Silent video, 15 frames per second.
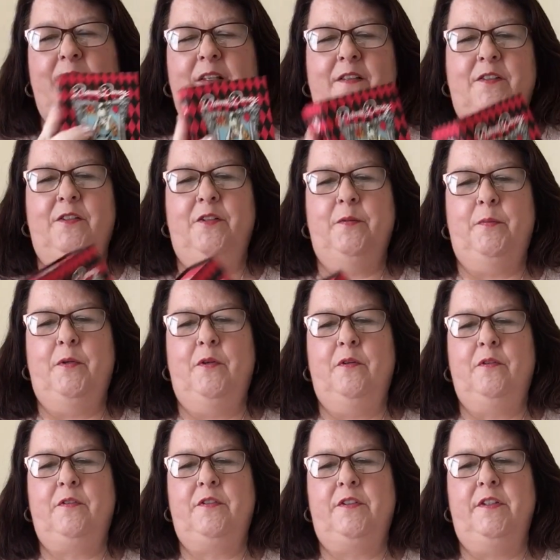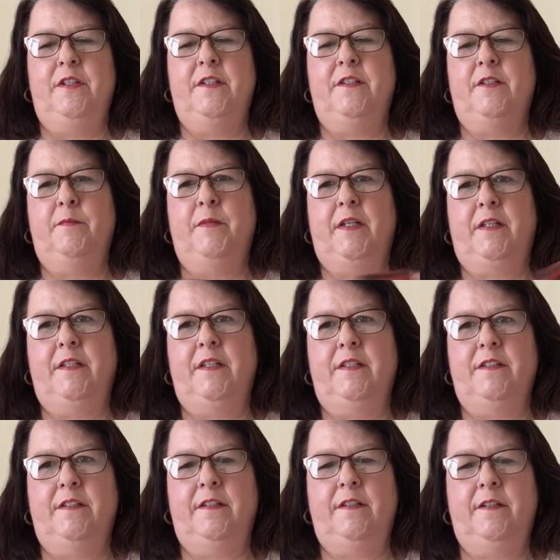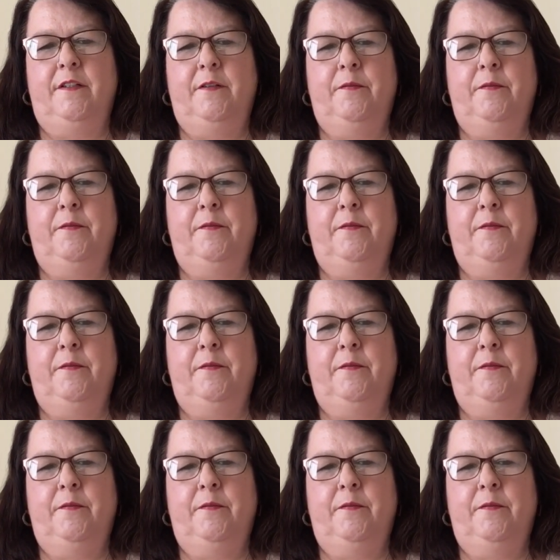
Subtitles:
to the box, and it's a magnetic